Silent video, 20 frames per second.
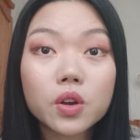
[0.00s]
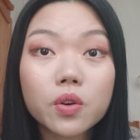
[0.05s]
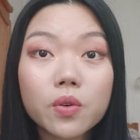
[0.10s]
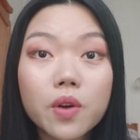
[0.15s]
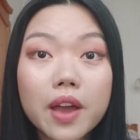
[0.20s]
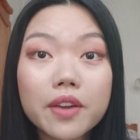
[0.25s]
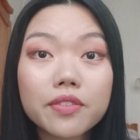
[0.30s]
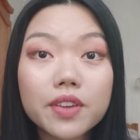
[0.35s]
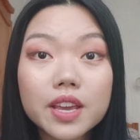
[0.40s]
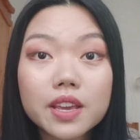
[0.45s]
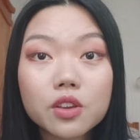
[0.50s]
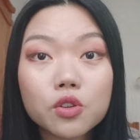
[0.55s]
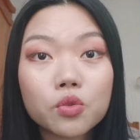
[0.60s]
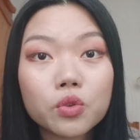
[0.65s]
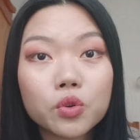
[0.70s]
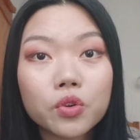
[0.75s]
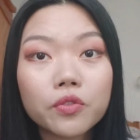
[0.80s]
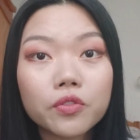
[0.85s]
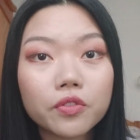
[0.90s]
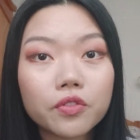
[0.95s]
So I think you
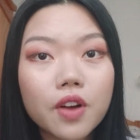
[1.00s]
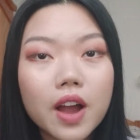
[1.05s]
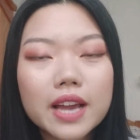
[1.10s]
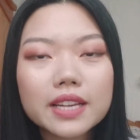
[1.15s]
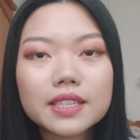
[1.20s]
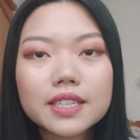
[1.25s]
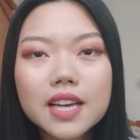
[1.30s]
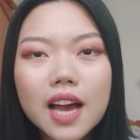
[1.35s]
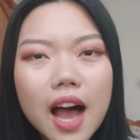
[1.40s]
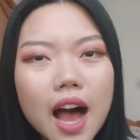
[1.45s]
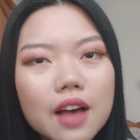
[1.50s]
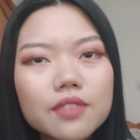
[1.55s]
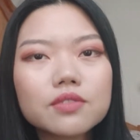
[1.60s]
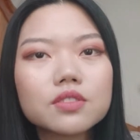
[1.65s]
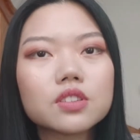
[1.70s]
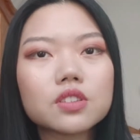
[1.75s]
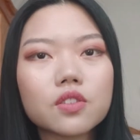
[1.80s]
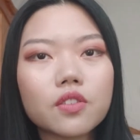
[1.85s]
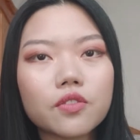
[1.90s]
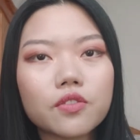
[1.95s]
could find
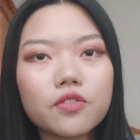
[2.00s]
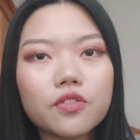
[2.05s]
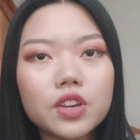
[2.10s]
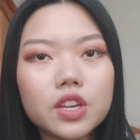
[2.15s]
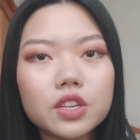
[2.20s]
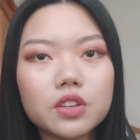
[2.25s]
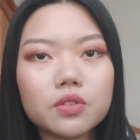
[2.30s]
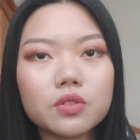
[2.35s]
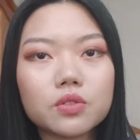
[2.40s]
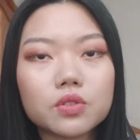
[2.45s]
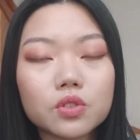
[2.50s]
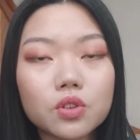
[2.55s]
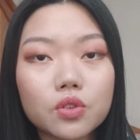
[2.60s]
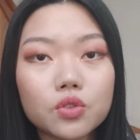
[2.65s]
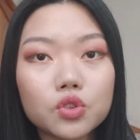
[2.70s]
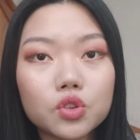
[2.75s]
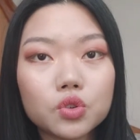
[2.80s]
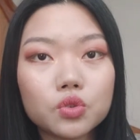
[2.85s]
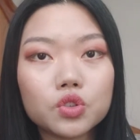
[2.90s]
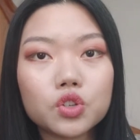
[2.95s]
tons of videos on
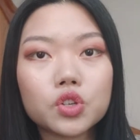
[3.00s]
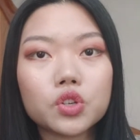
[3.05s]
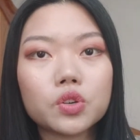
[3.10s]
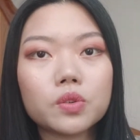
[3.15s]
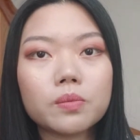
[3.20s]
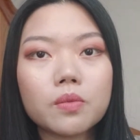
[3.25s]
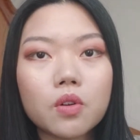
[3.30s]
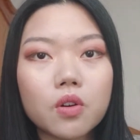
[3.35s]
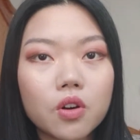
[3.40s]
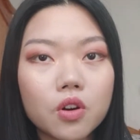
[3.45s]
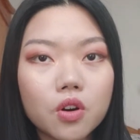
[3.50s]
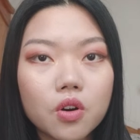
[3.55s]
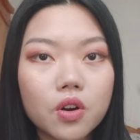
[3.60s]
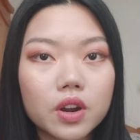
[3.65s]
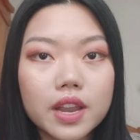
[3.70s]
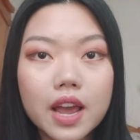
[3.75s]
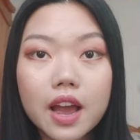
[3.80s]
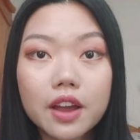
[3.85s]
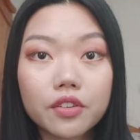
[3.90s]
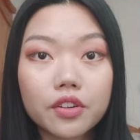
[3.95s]
YouTube or
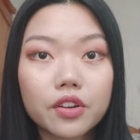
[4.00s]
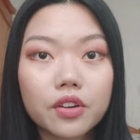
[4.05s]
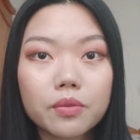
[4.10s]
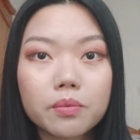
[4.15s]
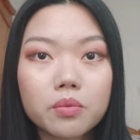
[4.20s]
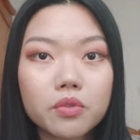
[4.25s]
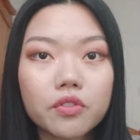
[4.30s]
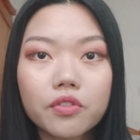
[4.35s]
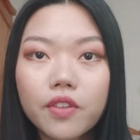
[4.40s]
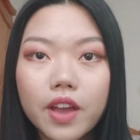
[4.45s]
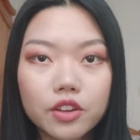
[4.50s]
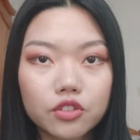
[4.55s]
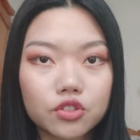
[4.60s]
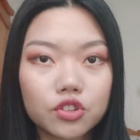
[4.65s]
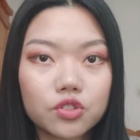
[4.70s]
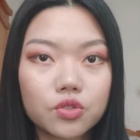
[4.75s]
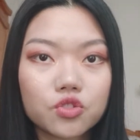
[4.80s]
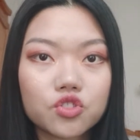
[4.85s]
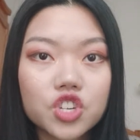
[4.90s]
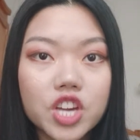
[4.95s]
on other
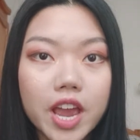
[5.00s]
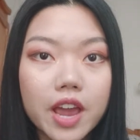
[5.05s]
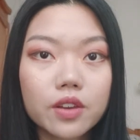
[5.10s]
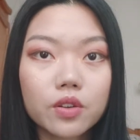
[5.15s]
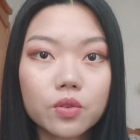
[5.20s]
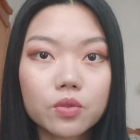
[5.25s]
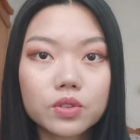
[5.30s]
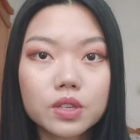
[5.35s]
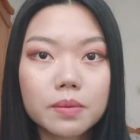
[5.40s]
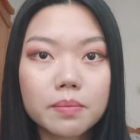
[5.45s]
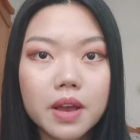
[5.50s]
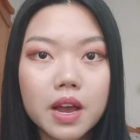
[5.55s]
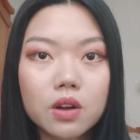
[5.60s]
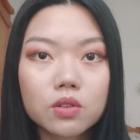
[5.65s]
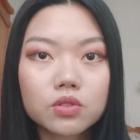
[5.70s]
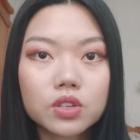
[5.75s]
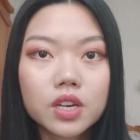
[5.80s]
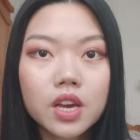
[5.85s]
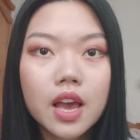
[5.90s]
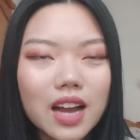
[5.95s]
professional channels
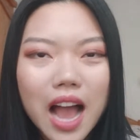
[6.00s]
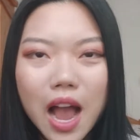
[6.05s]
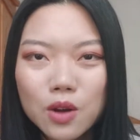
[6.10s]
about uh,